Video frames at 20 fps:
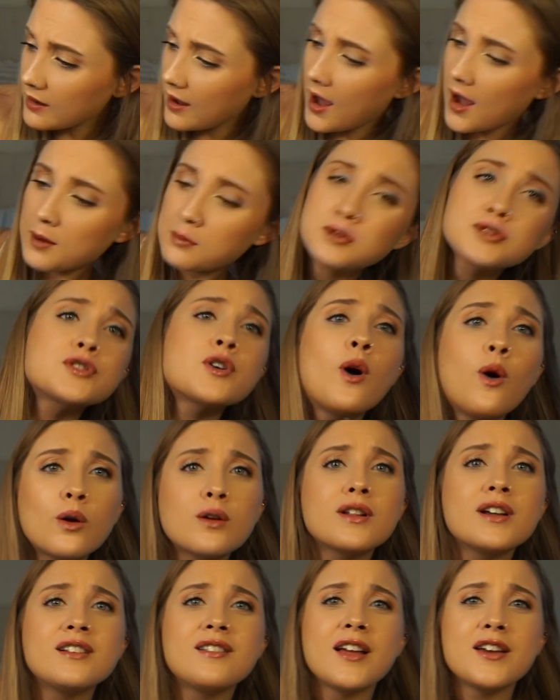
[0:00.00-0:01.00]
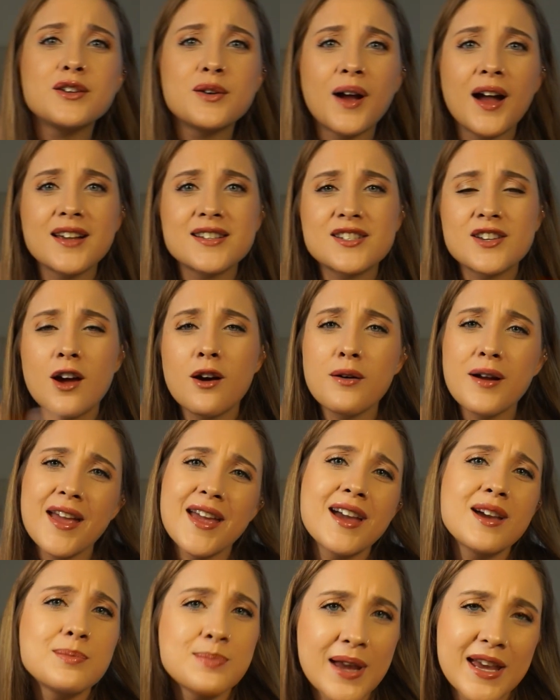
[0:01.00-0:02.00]
I will totally let you guys know
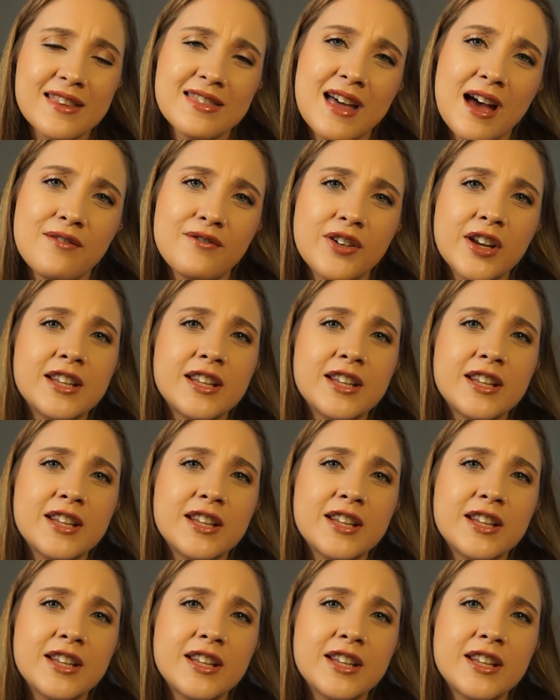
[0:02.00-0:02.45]
and make that